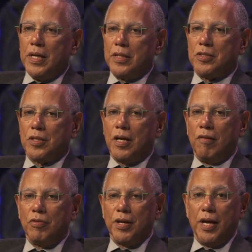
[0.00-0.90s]
It's to
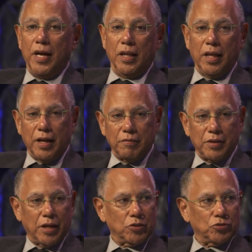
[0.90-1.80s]
cover the hell out of
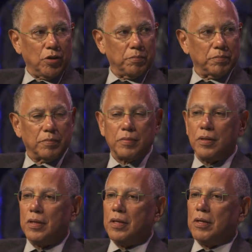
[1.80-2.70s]
Donald Trump.
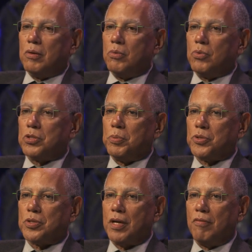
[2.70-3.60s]
We're
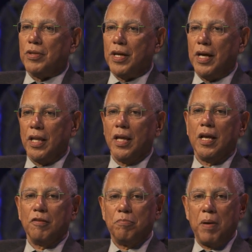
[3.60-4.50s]
supposed to cover the hell
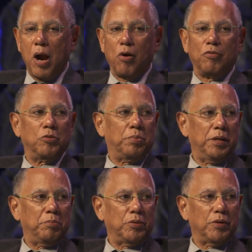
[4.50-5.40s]
out of powerful
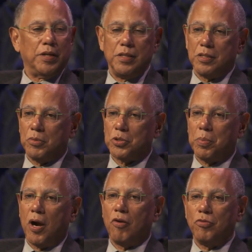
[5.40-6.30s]
people, and he's the most
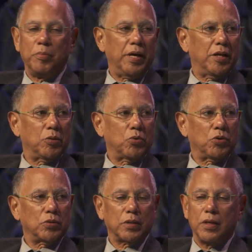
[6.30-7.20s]
powerful man in the
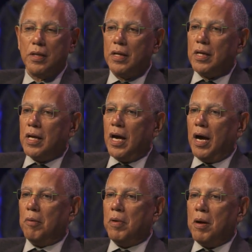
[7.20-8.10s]
world.
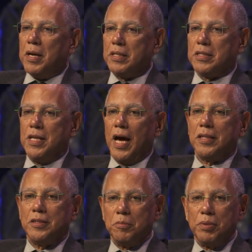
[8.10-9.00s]
Um, it's
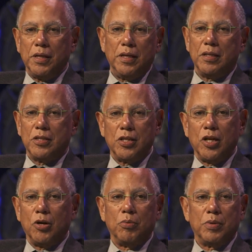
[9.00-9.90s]
not to be, you
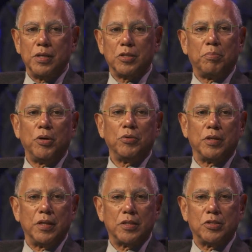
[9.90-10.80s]
know, his
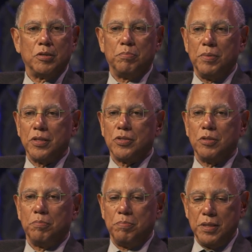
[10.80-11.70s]
opponent. It's to, it's
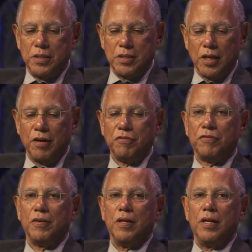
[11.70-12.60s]
to be tough